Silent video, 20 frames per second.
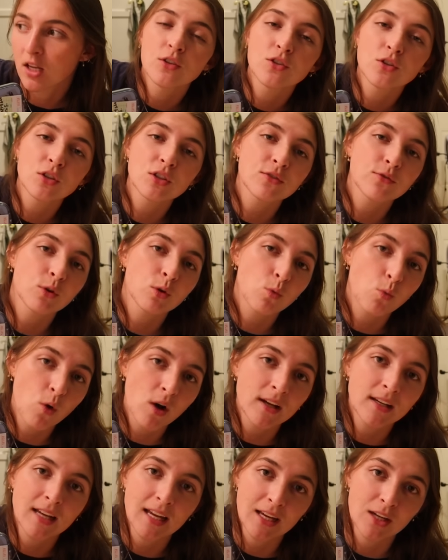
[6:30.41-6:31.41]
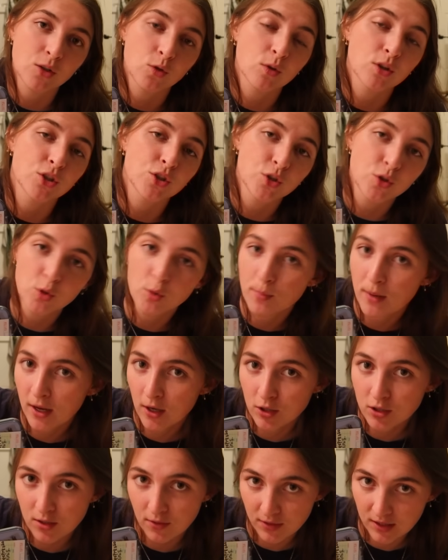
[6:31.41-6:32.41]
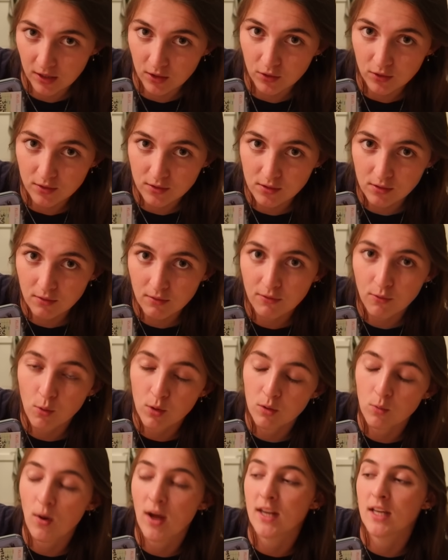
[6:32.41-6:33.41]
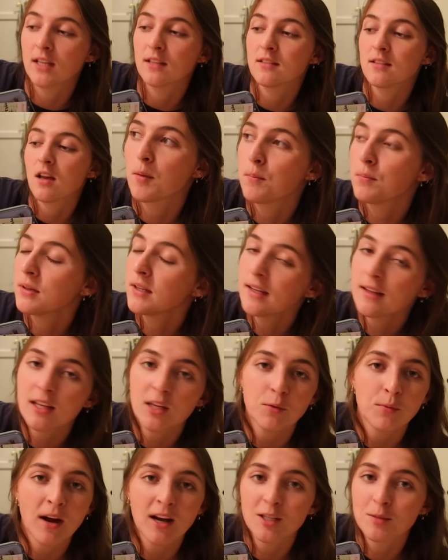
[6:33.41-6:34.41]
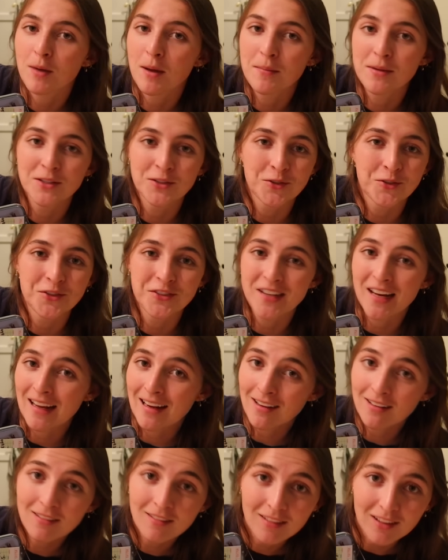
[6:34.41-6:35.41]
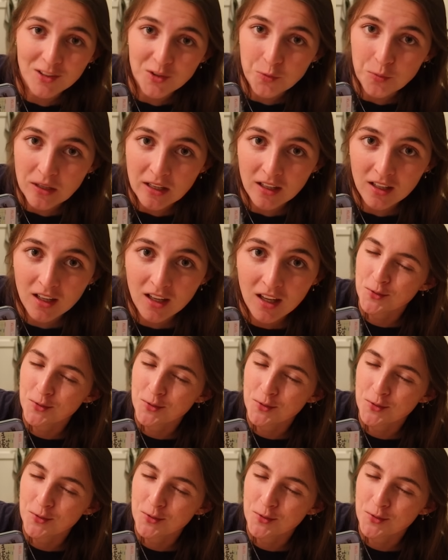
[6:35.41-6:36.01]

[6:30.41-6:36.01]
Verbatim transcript: The search for one and or two pairs of heels for weddings completely wrecked my mental state this week,